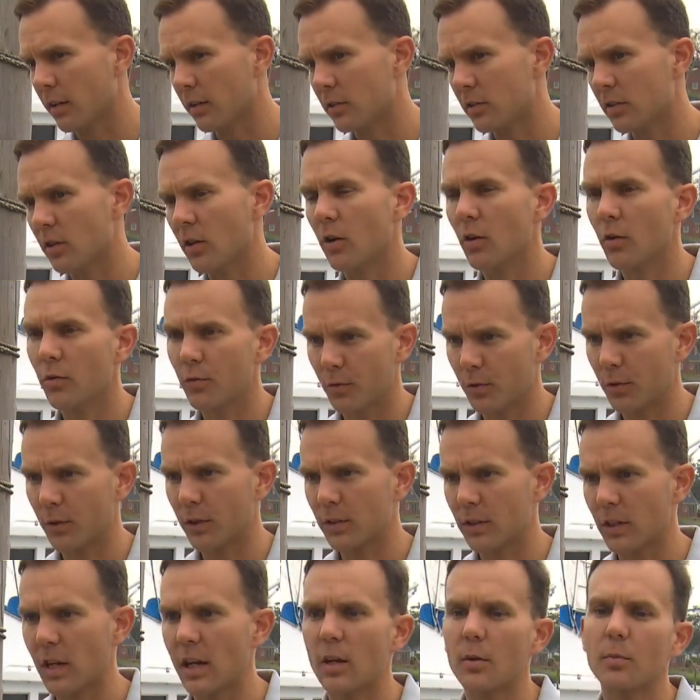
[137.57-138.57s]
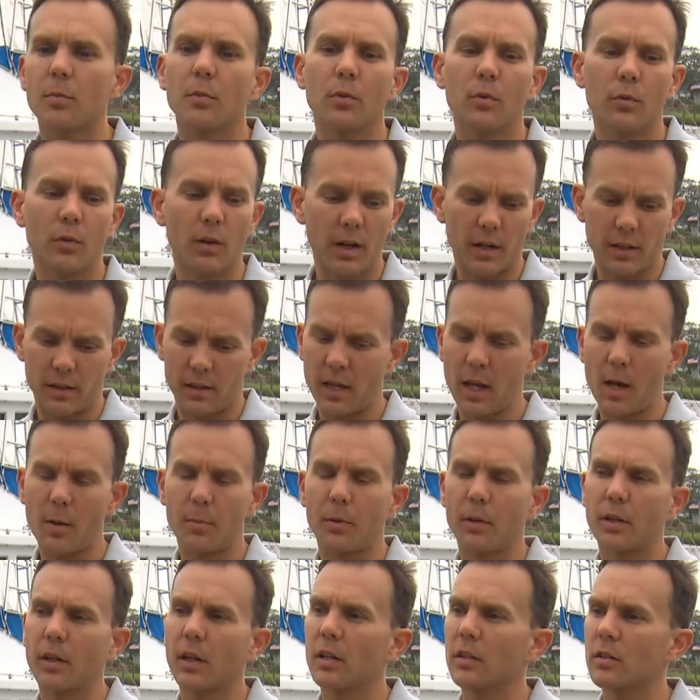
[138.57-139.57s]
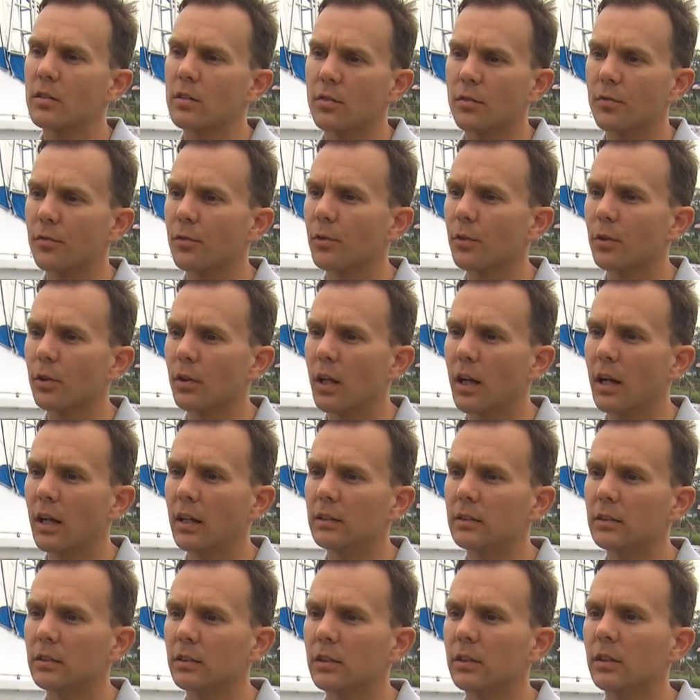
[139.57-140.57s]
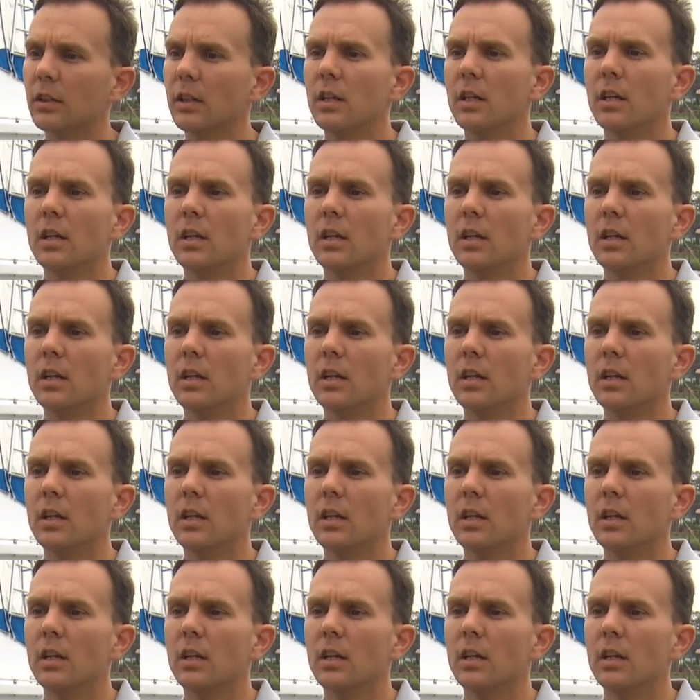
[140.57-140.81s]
So, for example, the application of fertilizer,